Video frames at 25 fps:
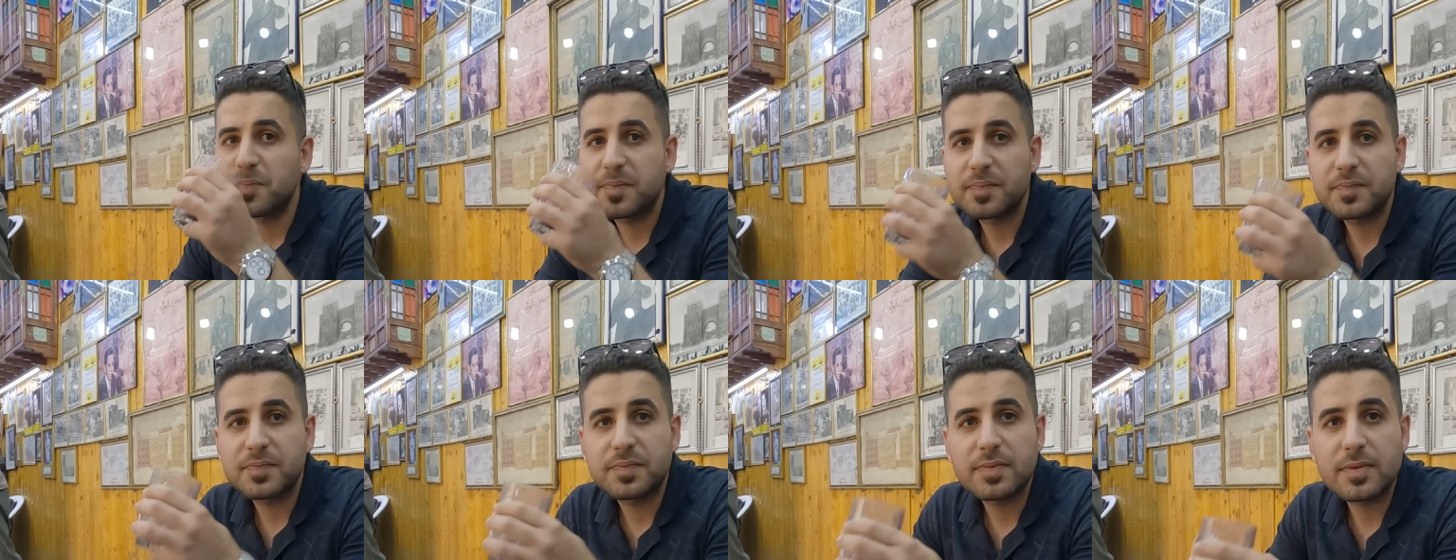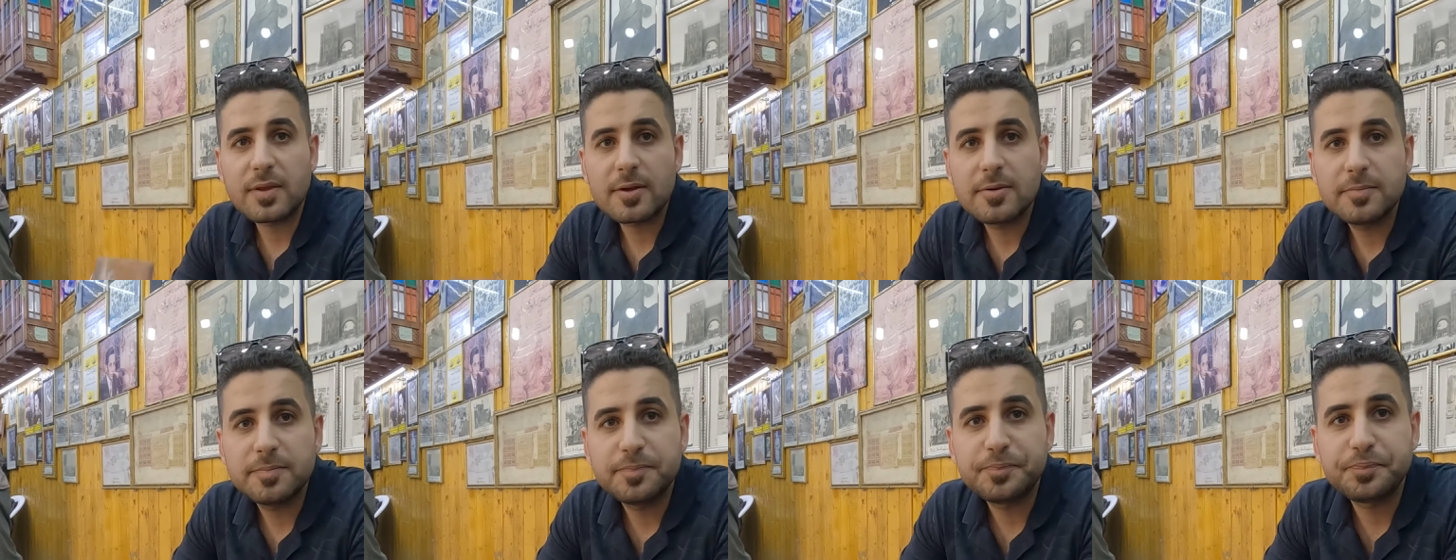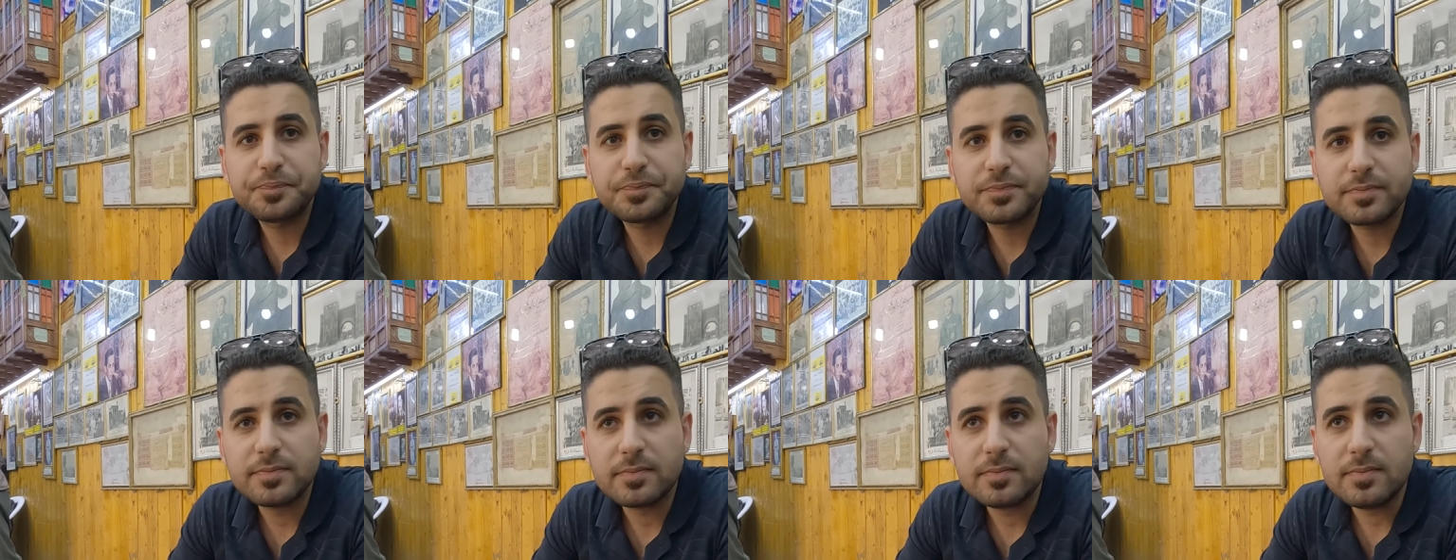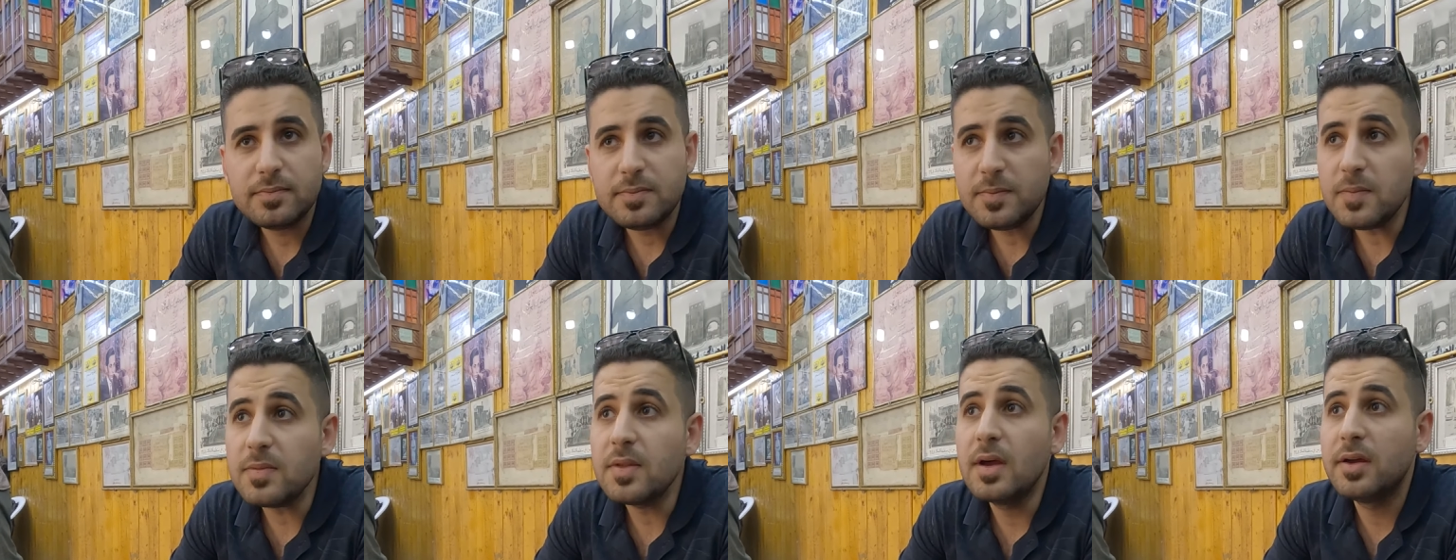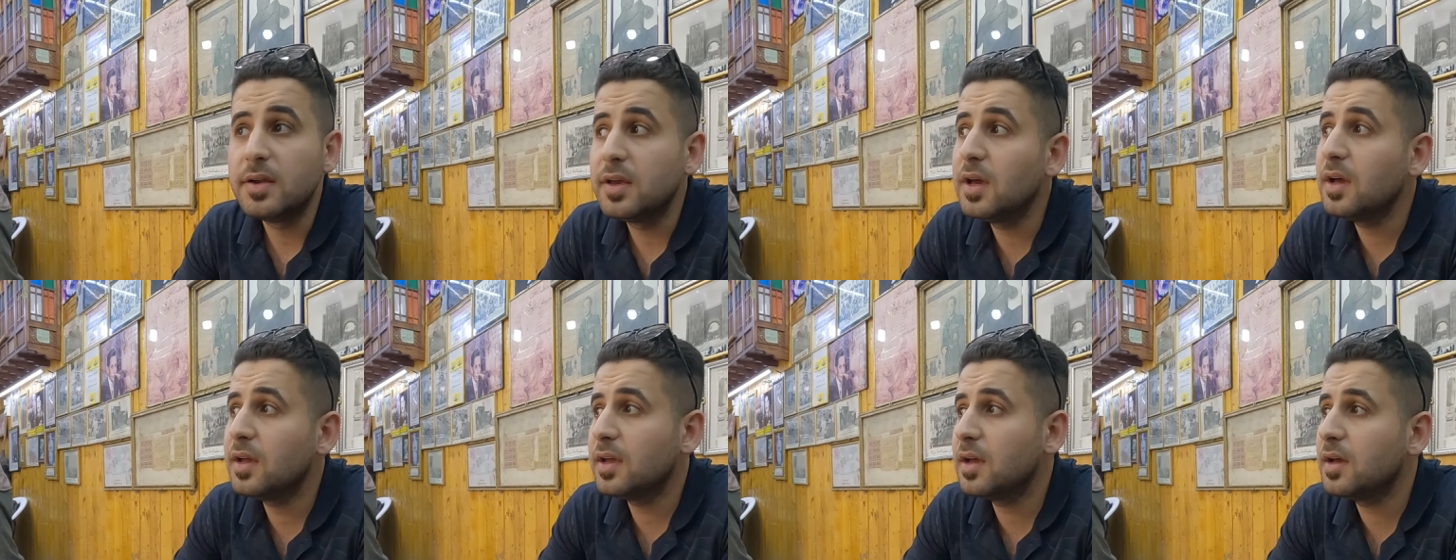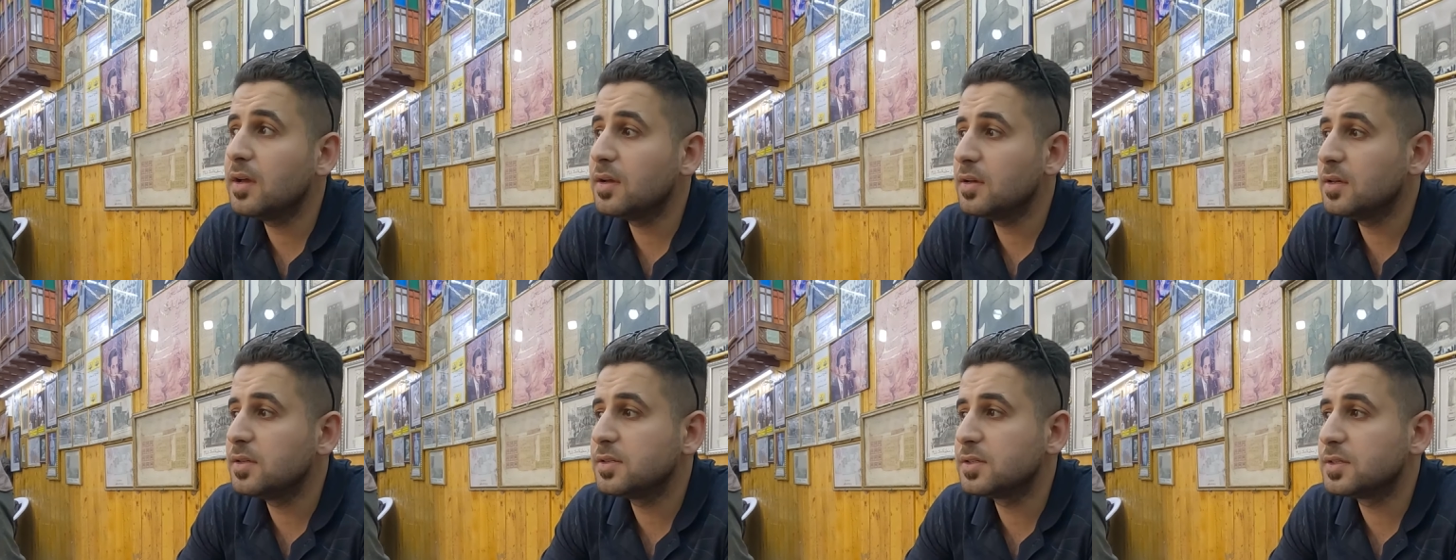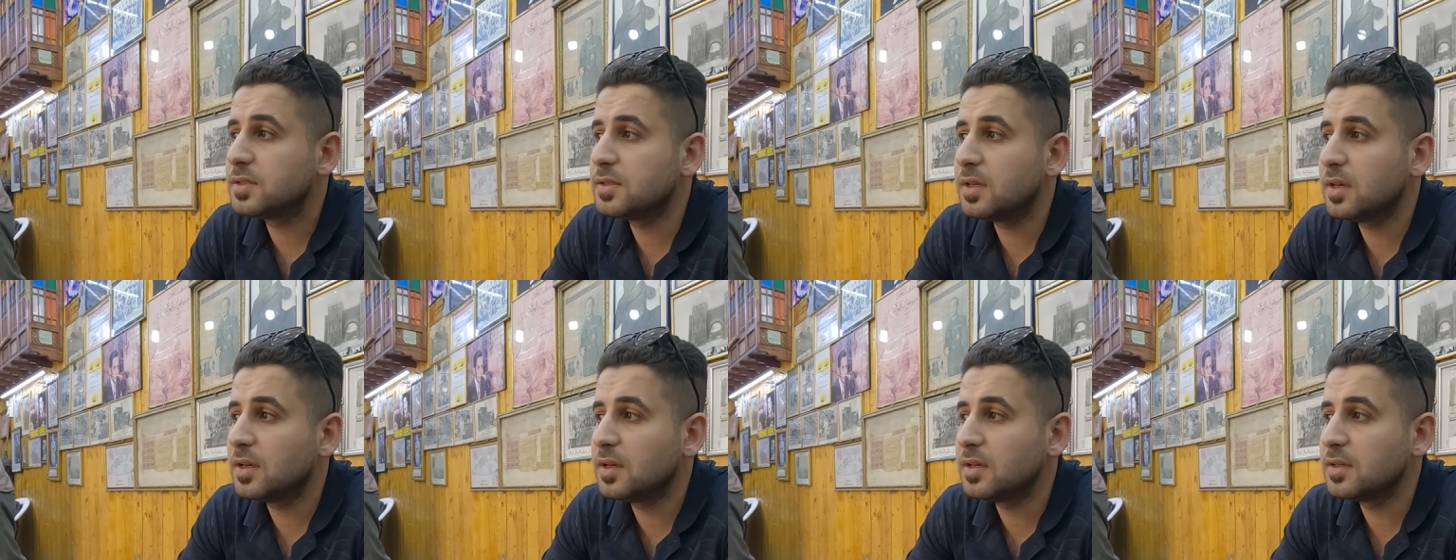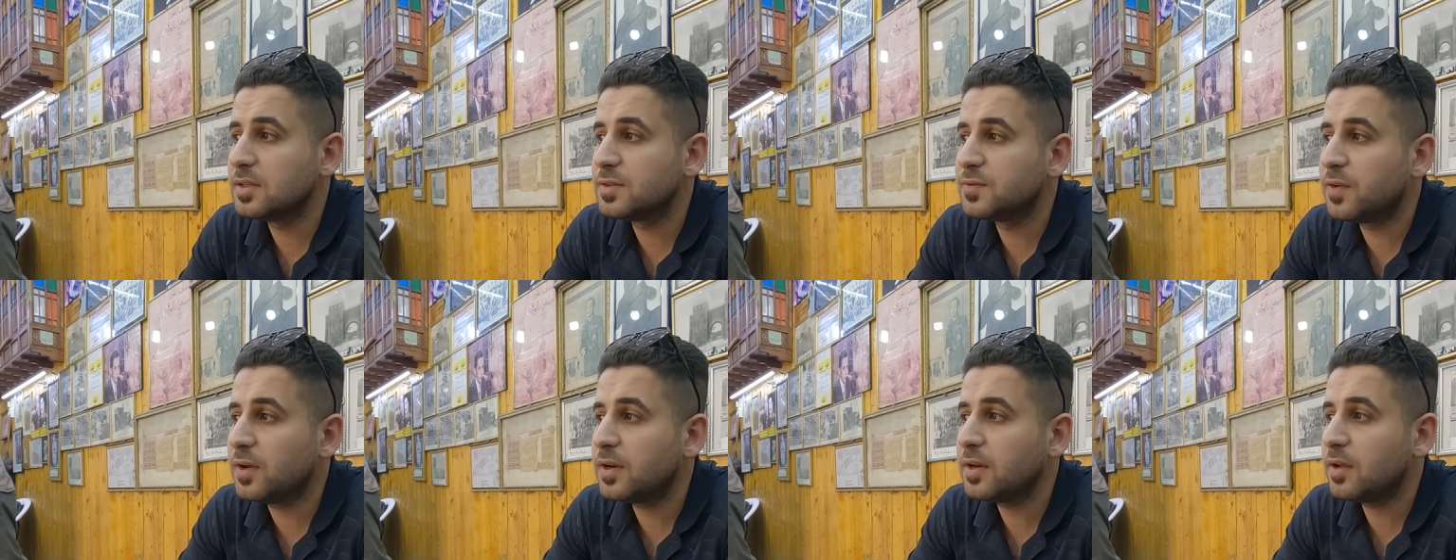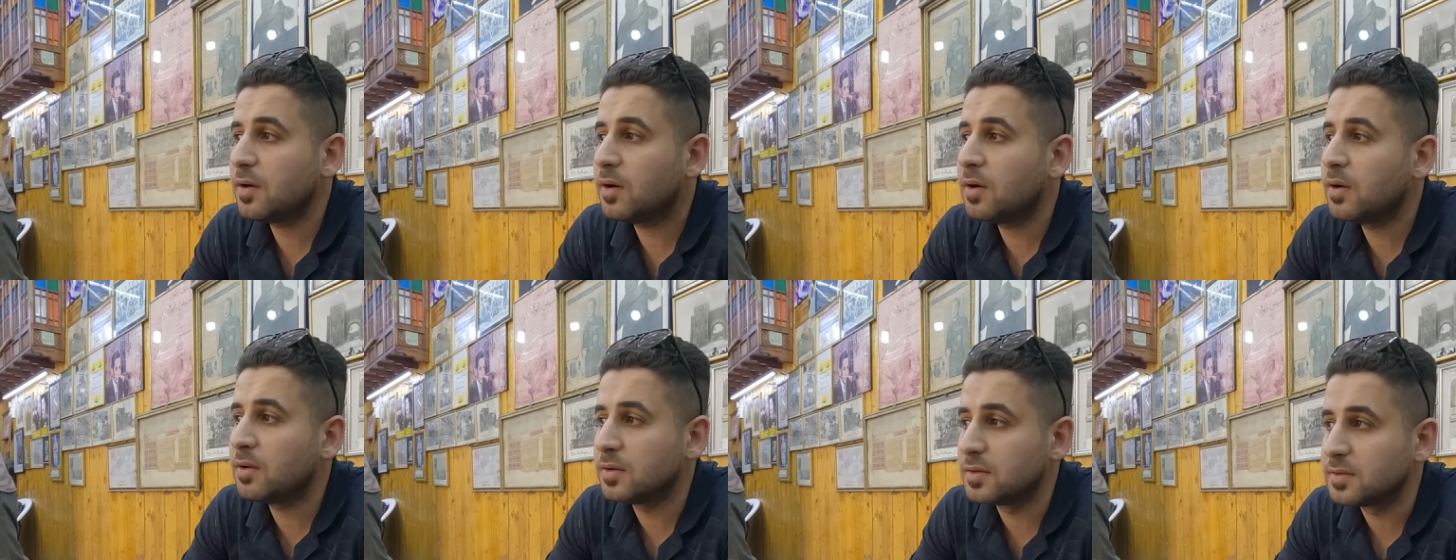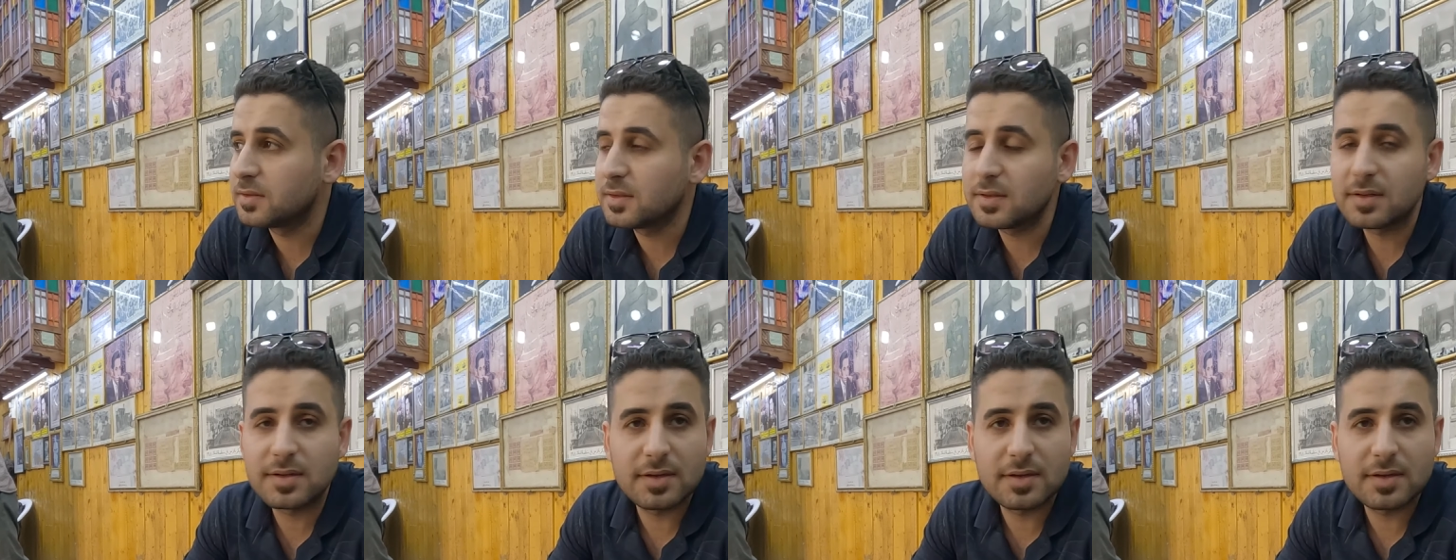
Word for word: juice, right? It's really yeah, nice. It's, uh, it's very old.